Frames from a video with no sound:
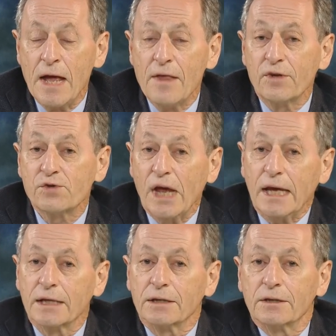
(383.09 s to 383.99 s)
The
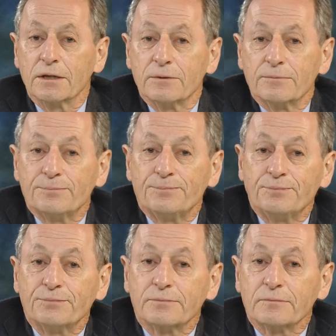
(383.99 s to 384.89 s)
second,
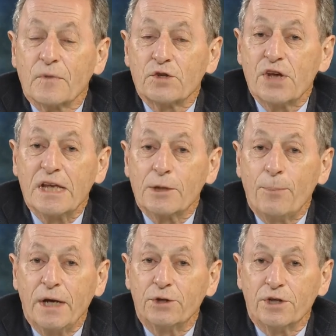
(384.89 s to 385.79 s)
seeing the
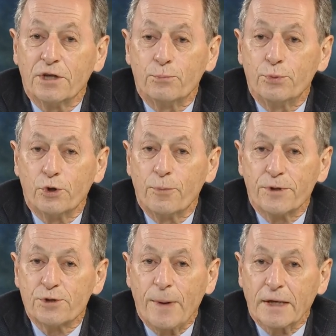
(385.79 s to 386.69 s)
patient in a broader
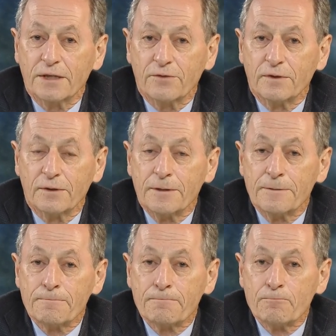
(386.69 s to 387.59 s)
perspective.
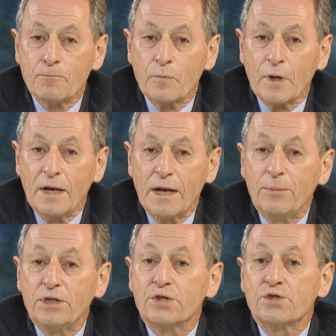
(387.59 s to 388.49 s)
Let
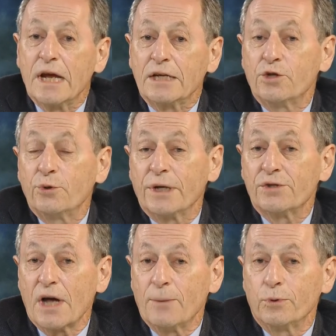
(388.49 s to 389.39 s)
me just take two
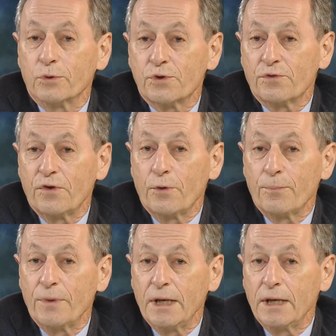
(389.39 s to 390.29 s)
examples
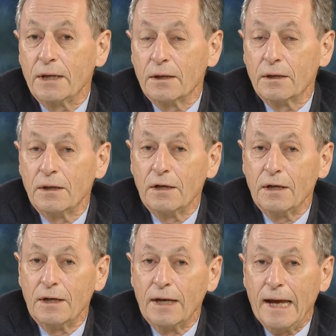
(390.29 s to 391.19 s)
from the
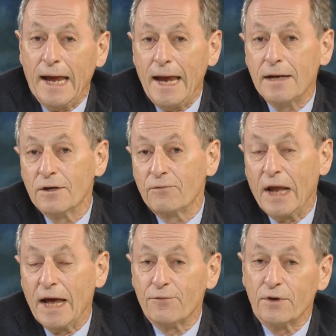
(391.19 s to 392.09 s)
end of
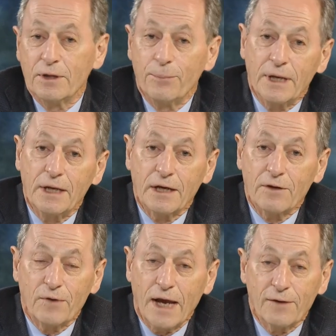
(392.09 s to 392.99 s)
life and the beginning
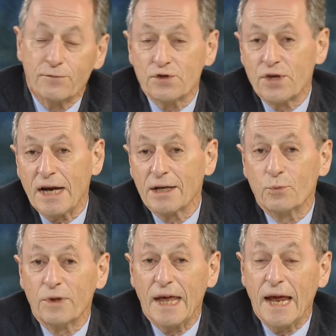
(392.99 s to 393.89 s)
of life, starting
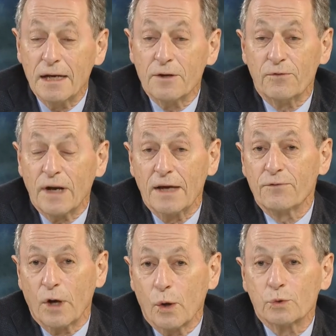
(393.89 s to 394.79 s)
with the end of life,
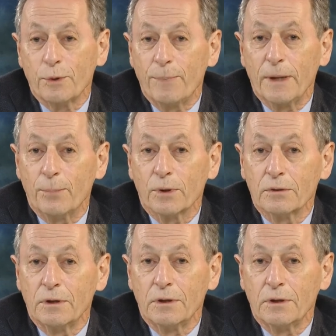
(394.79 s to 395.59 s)
older people.